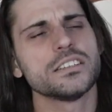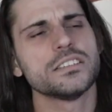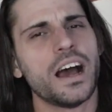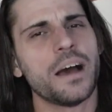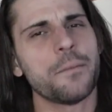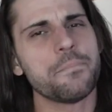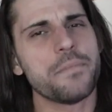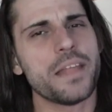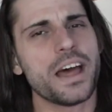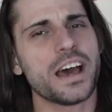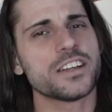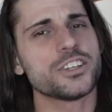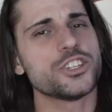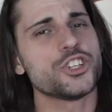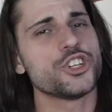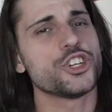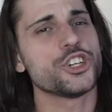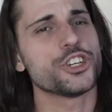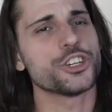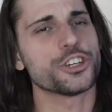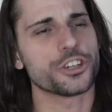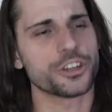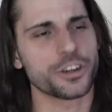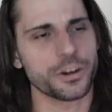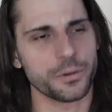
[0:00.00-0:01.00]
I'm not
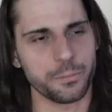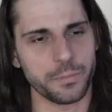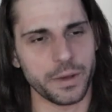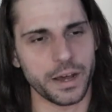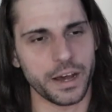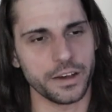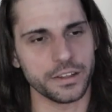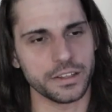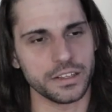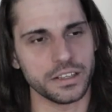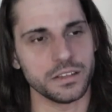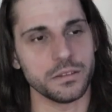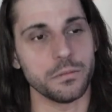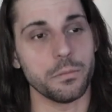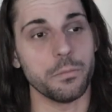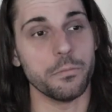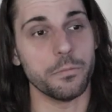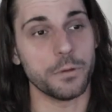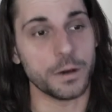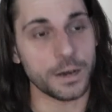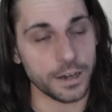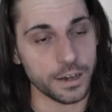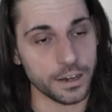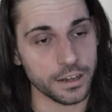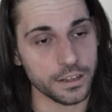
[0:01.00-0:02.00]
sure about it,
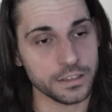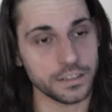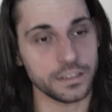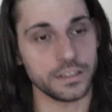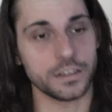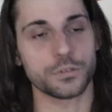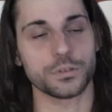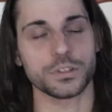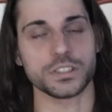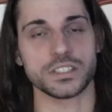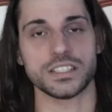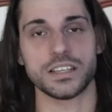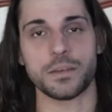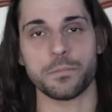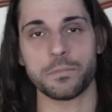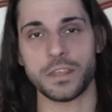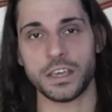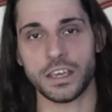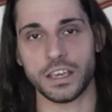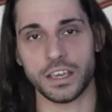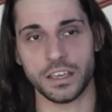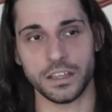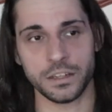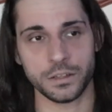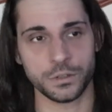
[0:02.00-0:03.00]
but there was
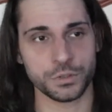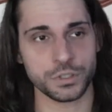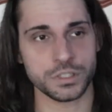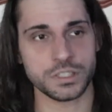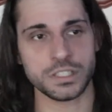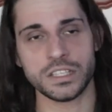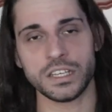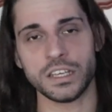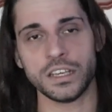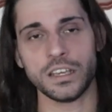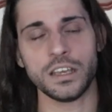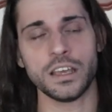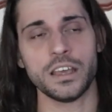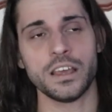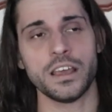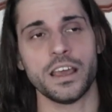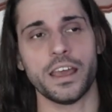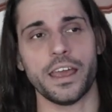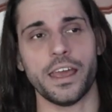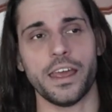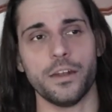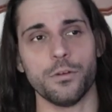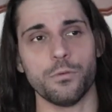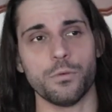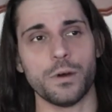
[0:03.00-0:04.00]
something interesting
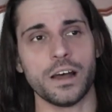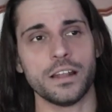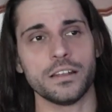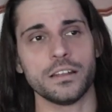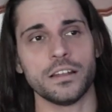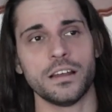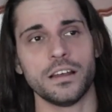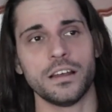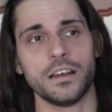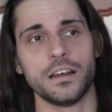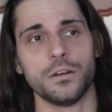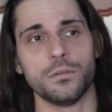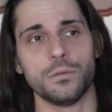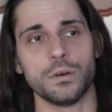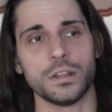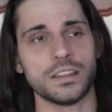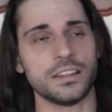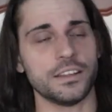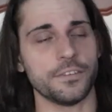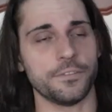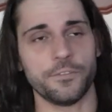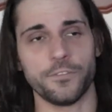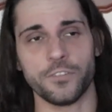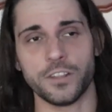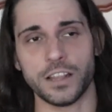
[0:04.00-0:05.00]
and one what
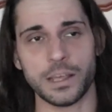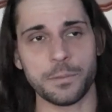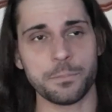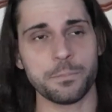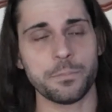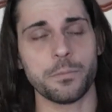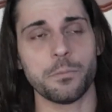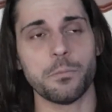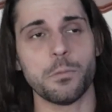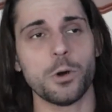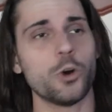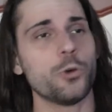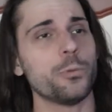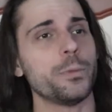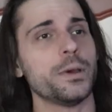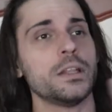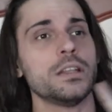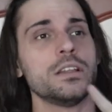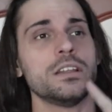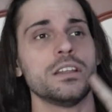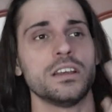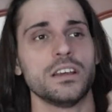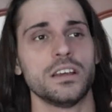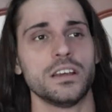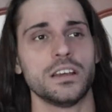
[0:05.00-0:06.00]
the flip
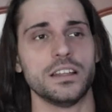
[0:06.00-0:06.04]
moment